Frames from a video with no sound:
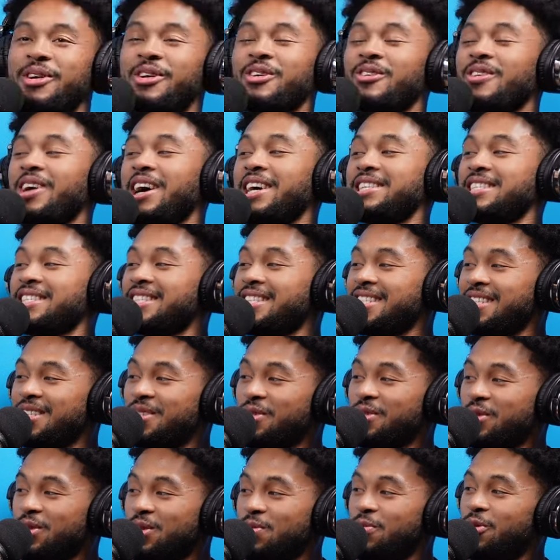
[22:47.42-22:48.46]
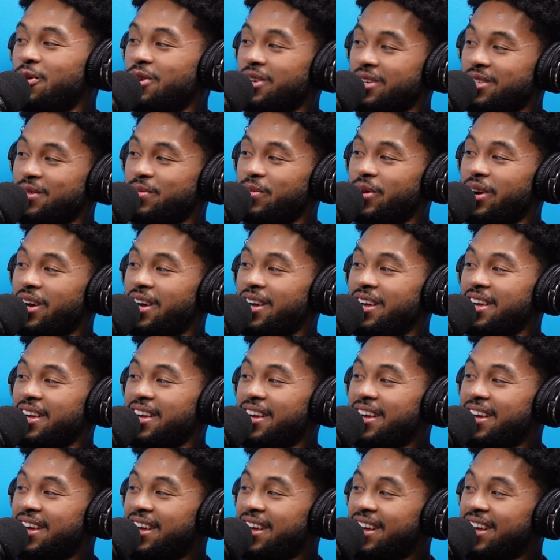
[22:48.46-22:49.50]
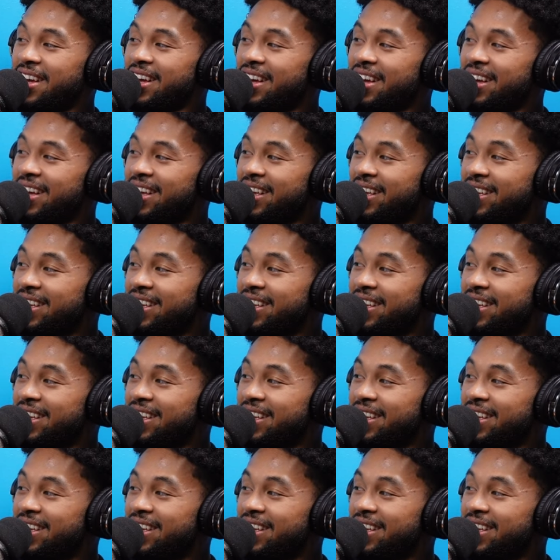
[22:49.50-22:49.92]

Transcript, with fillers: your horizons to new sports, bro. It's not a sport.